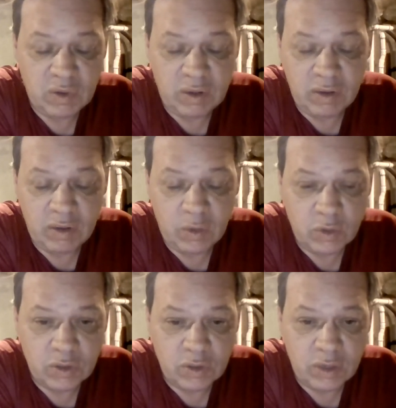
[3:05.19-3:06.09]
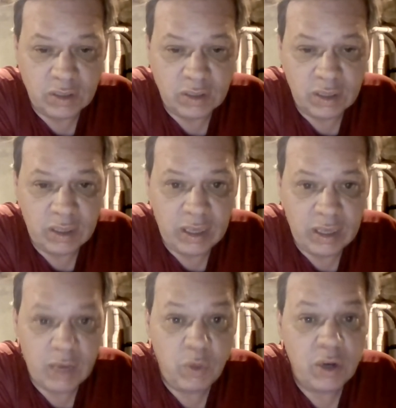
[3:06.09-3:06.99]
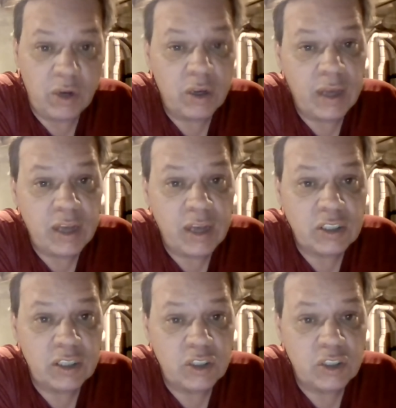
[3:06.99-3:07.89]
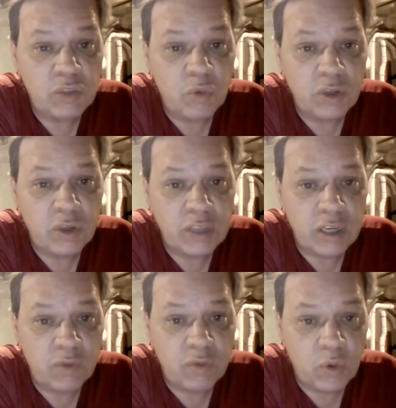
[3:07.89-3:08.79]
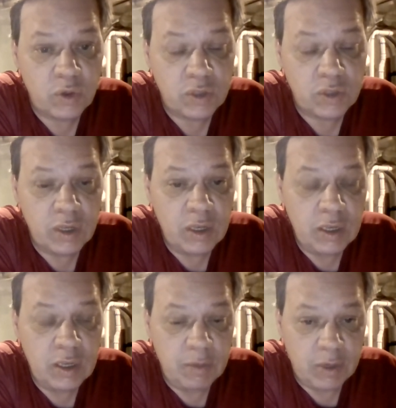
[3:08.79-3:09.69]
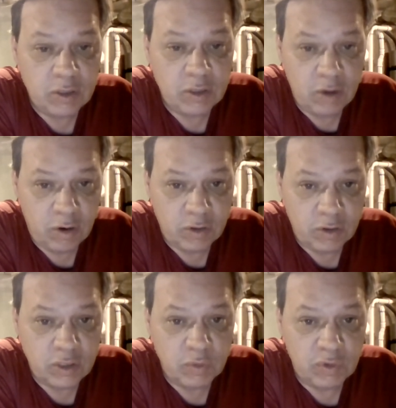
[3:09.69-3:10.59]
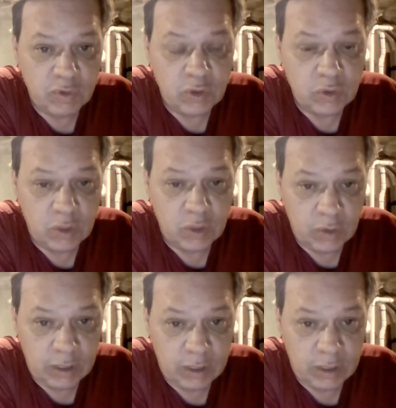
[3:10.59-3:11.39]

In other words, they're trying to say that, yeah, we are going to actually issue more executive orders because Congress is moving too slowly.